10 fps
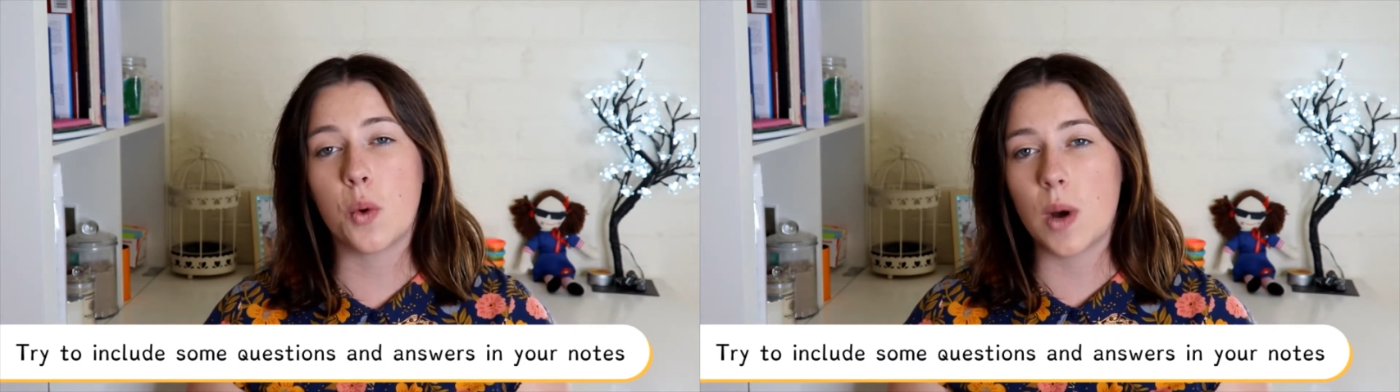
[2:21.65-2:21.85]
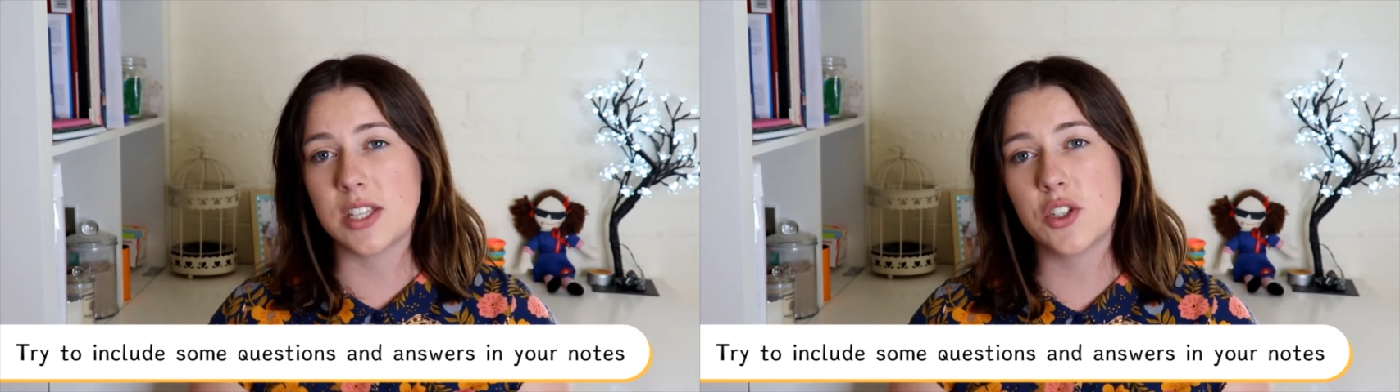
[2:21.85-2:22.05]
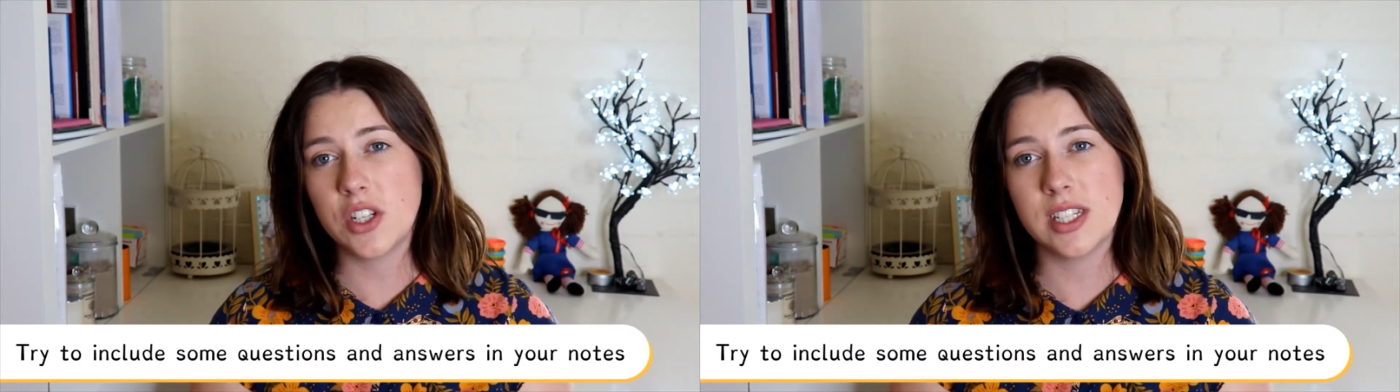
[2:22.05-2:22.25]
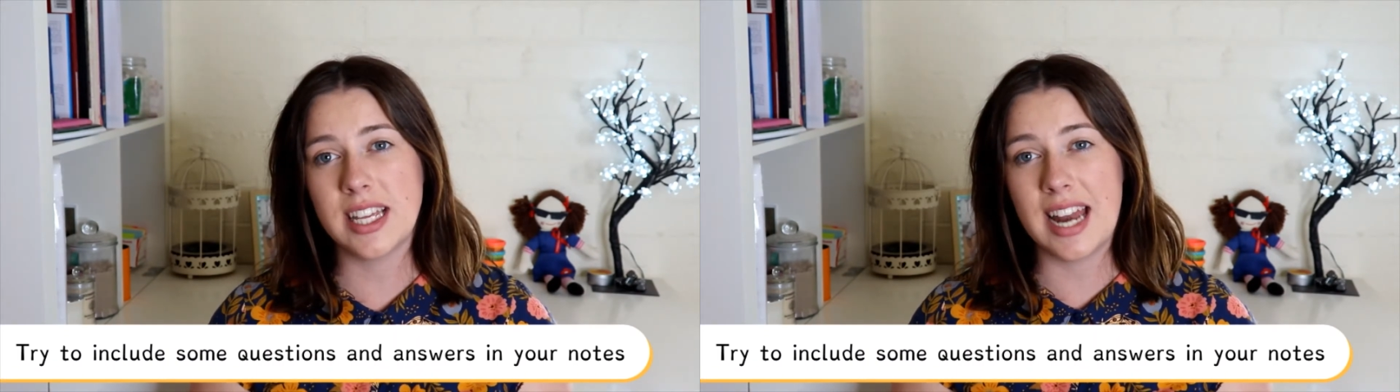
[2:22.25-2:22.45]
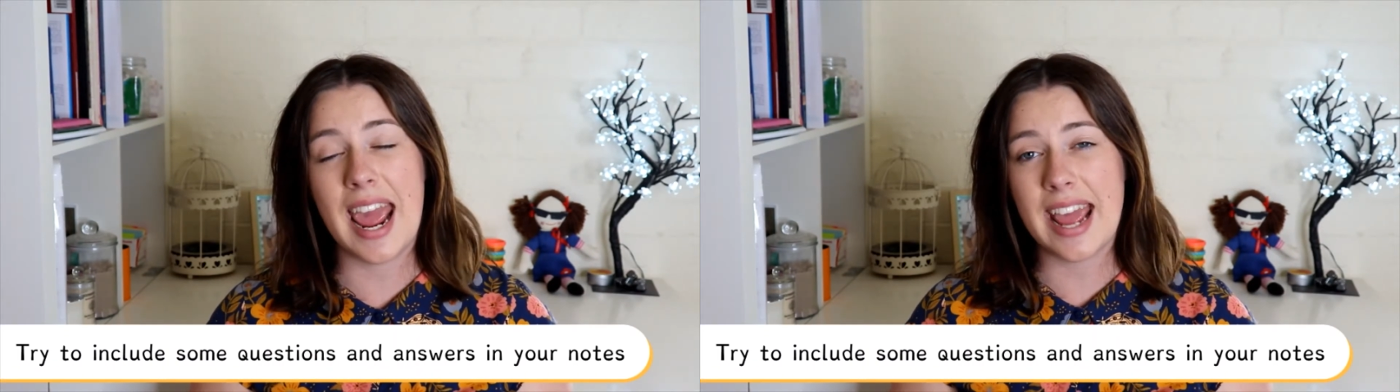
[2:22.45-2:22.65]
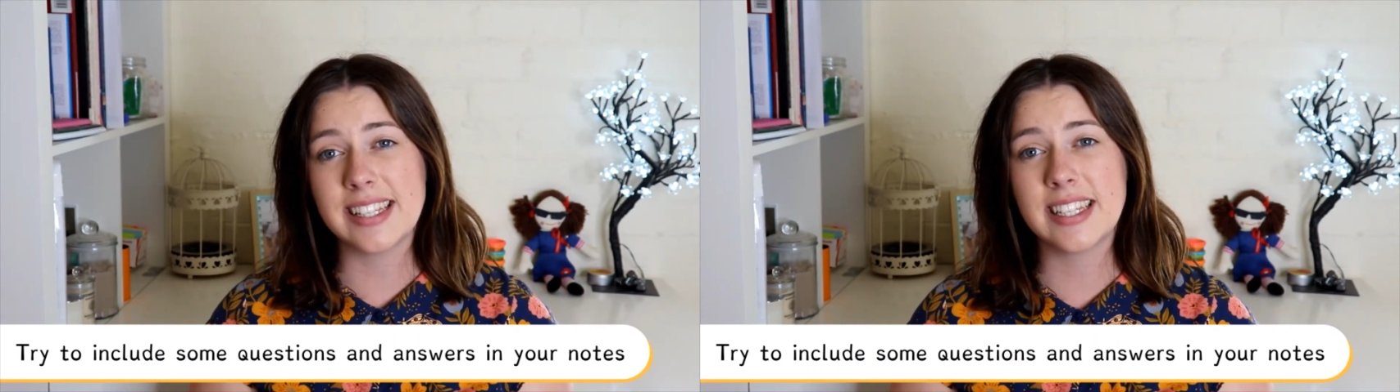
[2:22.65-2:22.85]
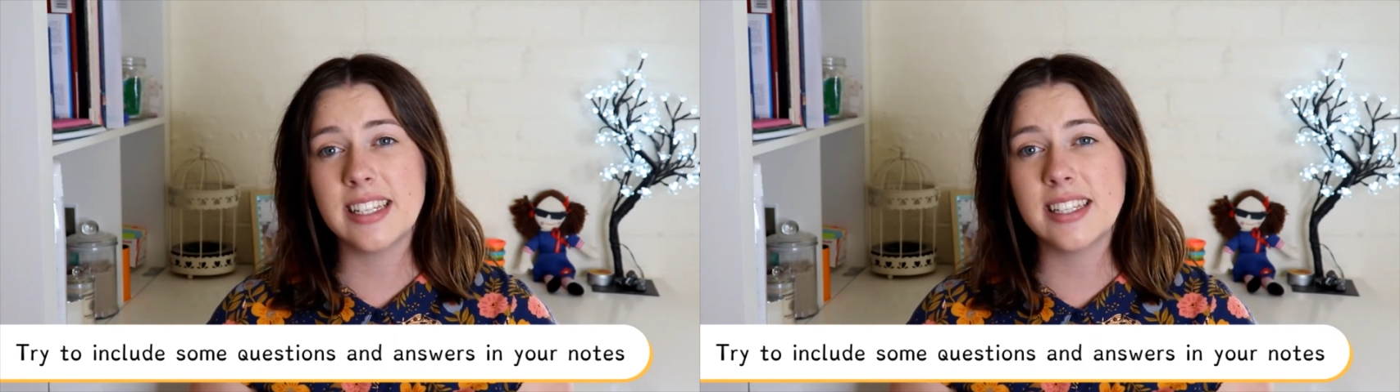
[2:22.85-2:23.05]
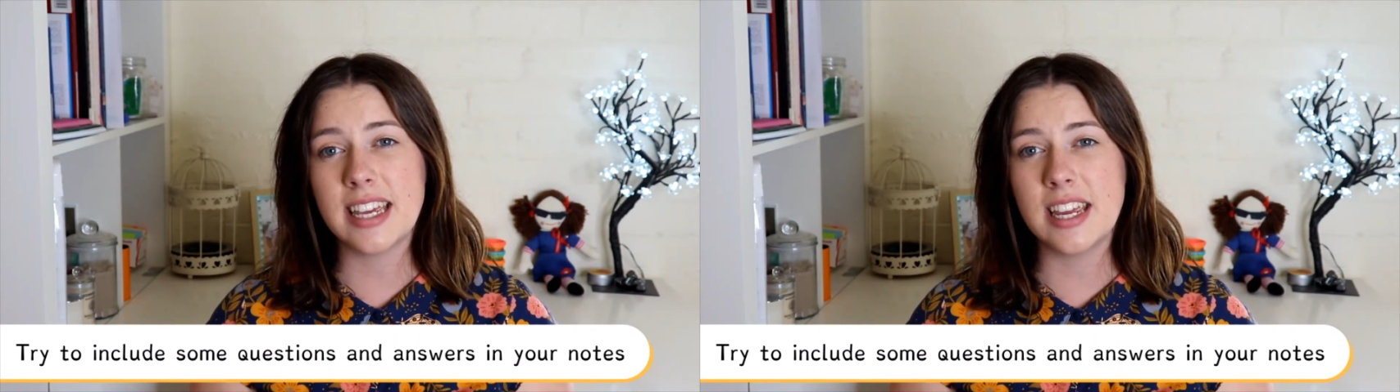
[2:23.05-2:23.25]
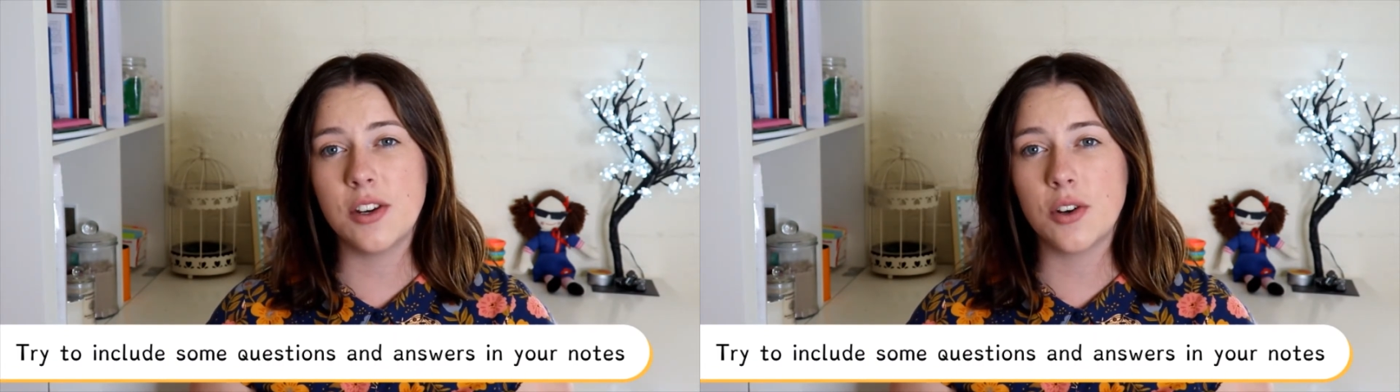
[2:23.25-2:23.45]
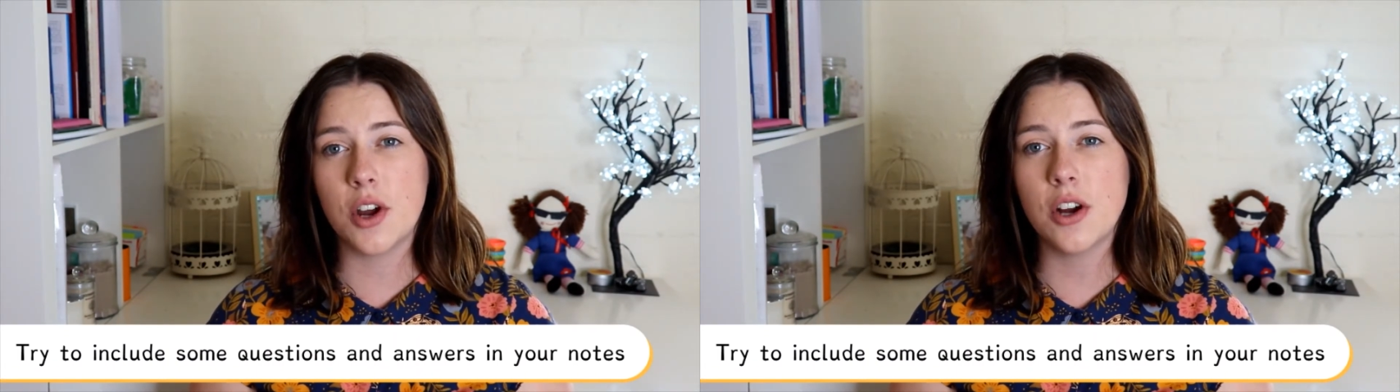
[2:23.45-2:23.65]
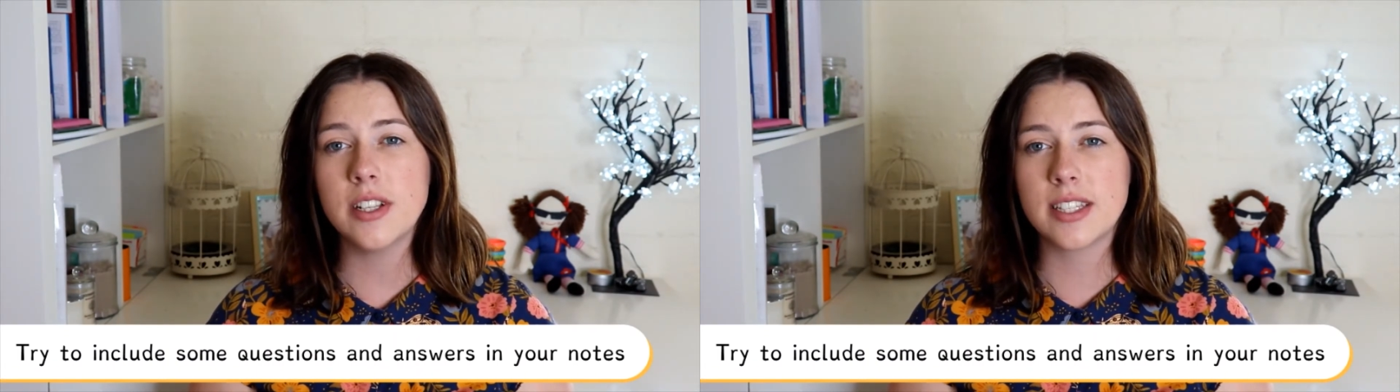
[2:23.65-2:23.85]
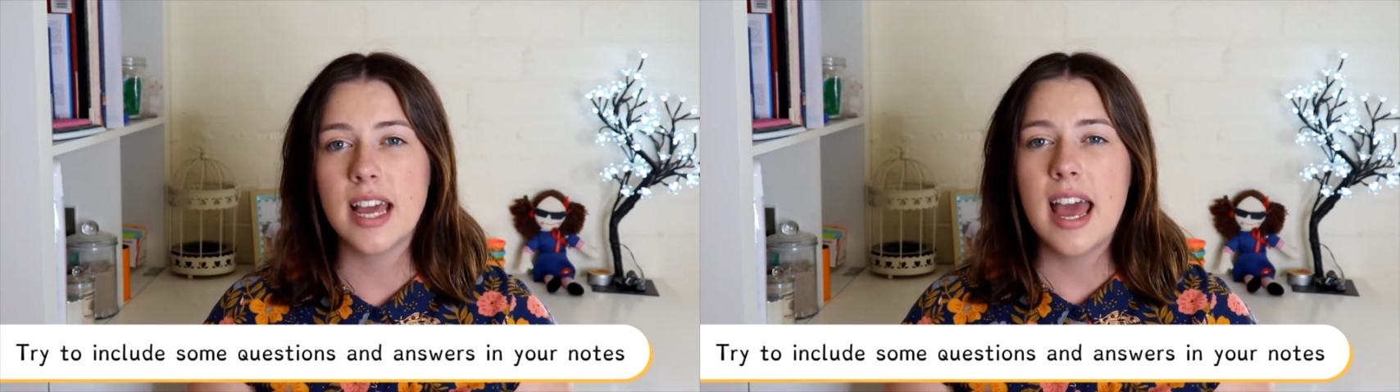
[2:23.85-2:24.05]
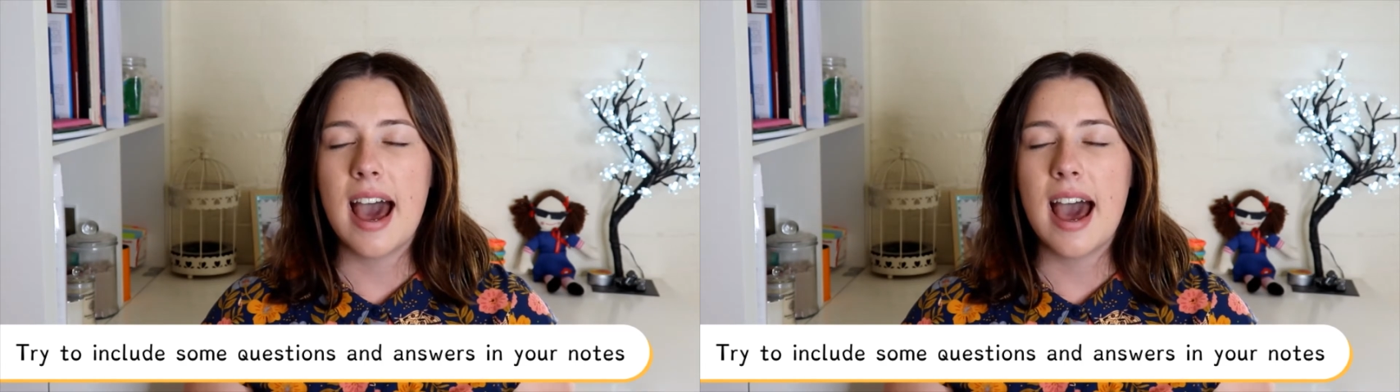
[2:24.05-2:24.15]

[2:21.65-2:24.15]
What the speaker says: questions and answers in your notes.